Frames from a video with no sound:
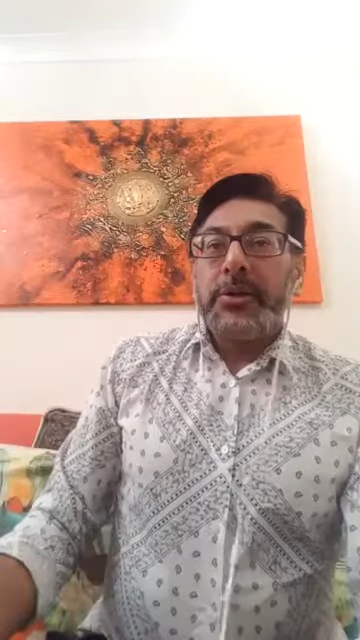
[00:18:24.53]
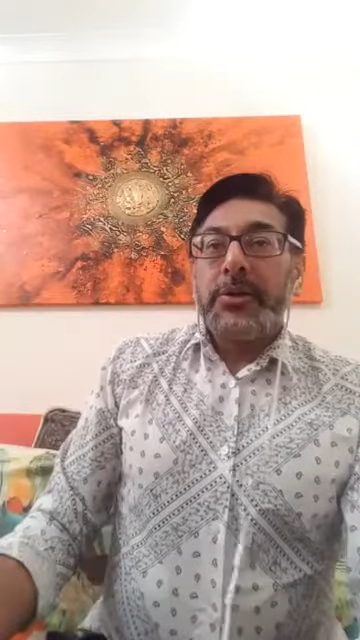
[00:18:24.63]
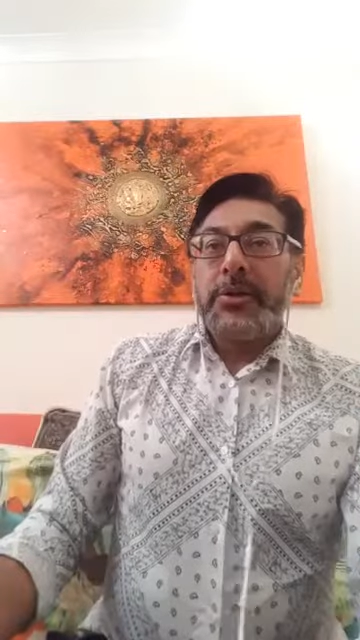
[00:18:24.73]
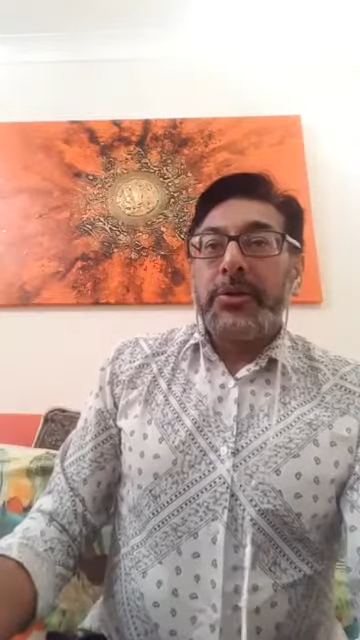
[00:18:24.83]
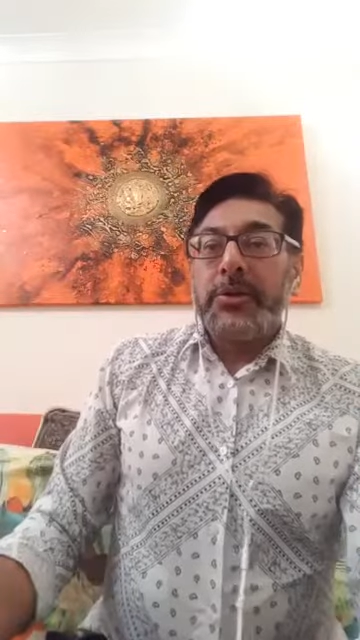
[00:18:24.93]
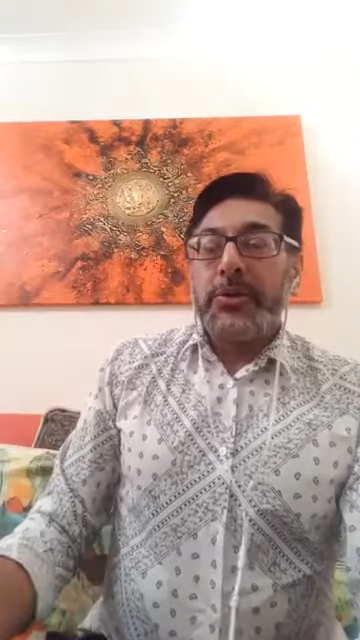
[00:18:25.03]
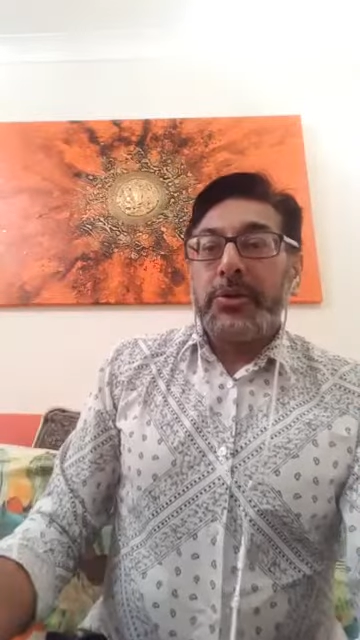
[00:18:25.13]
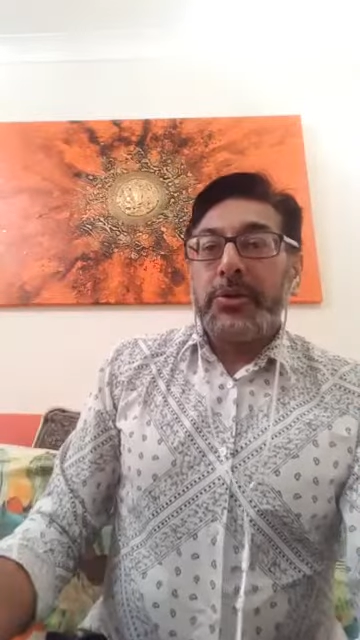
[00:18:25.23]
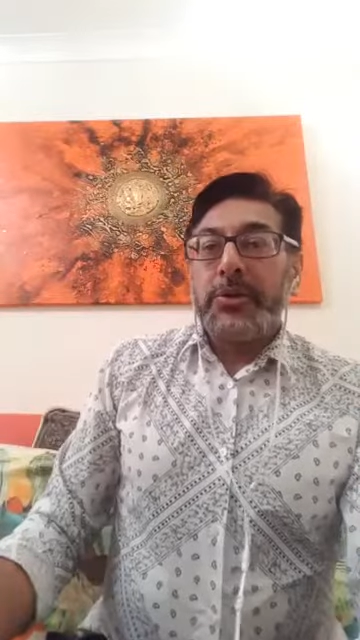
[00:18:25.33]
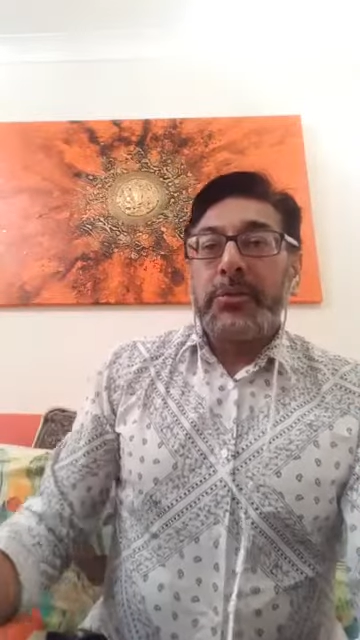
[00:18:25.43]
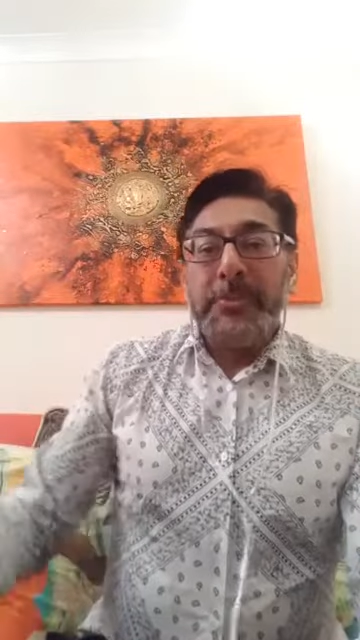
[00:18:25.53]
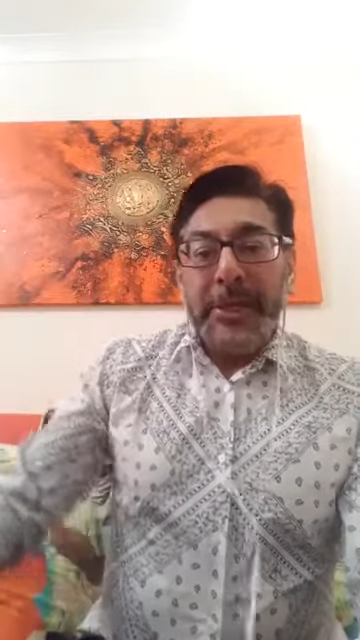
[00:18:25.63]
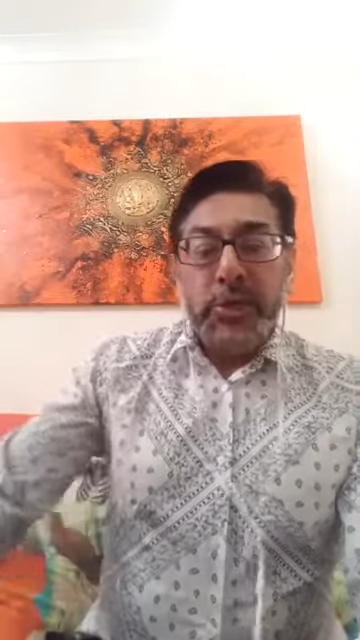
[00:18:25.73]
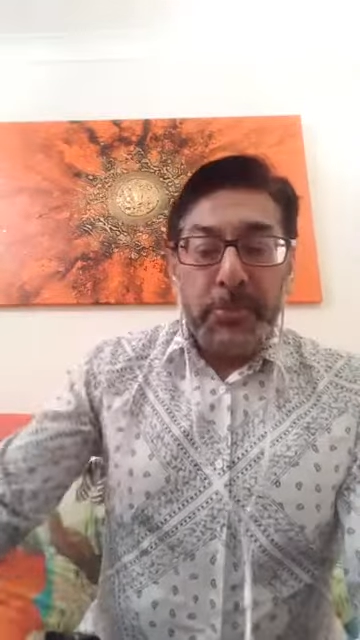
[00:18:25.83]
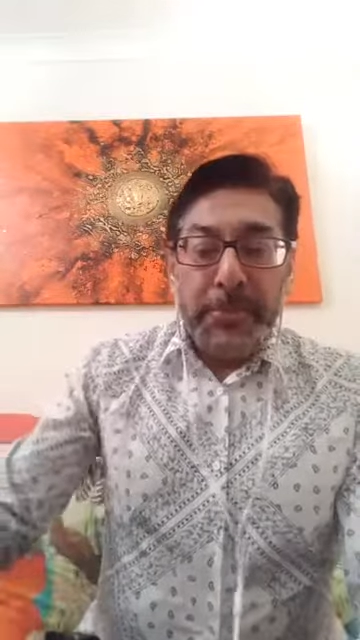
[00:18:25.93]
to, to, to
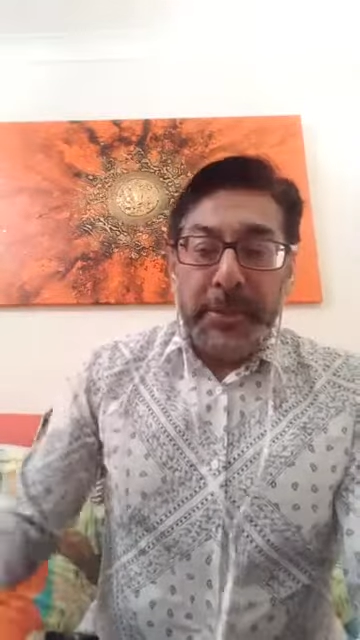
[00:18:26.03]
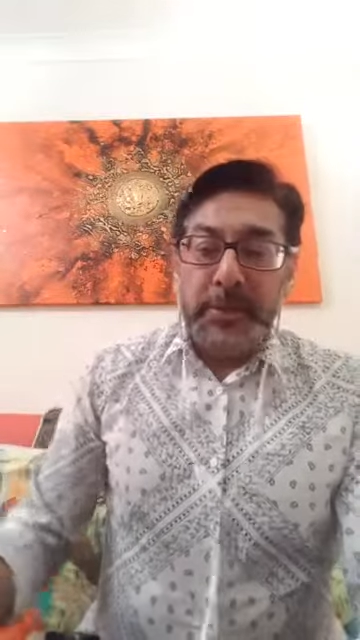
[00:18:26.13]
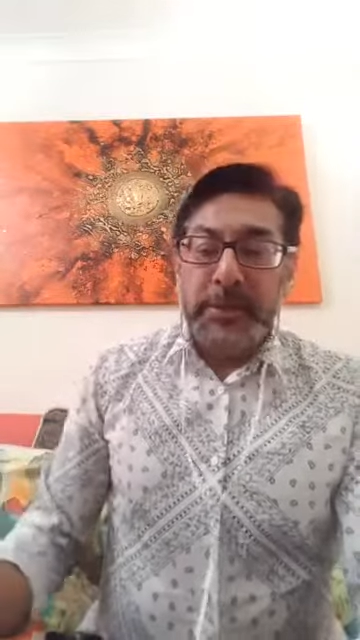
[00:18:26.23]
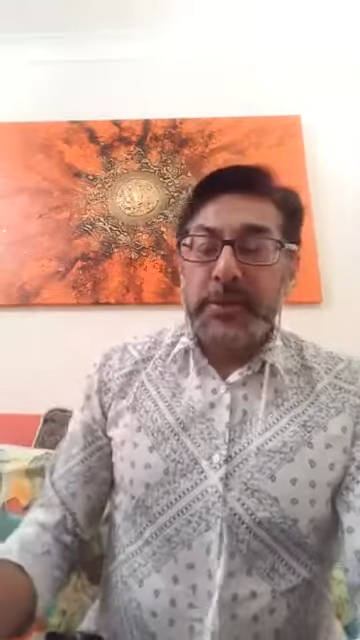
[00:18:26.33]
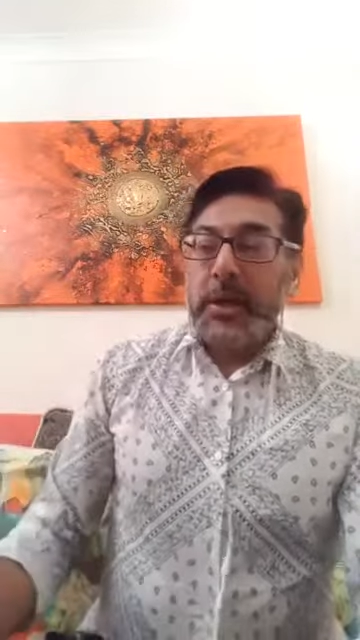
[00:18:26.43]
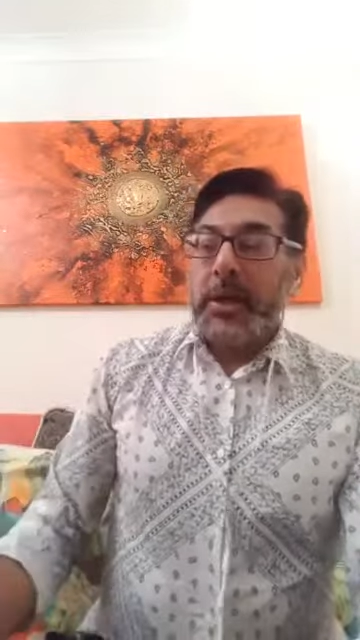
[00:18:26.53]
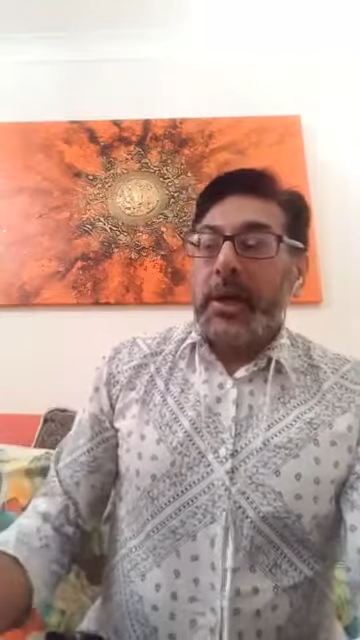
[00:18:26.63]
meet your bills,